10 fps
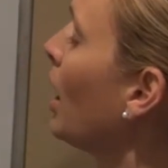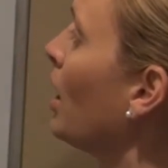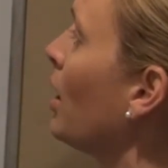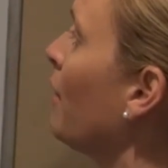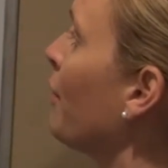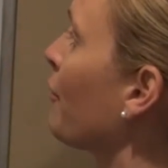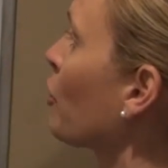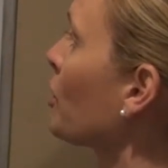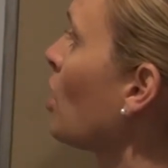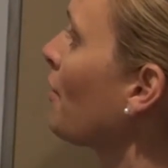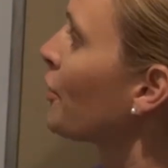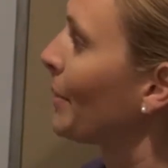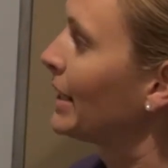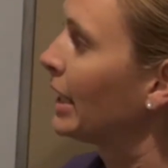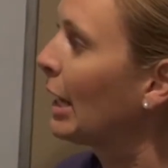of the first law of
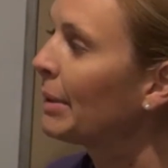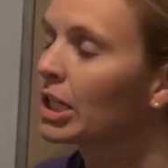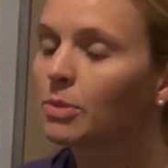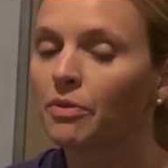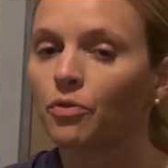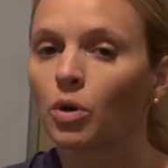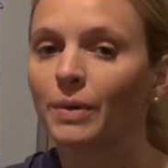thermodynamics before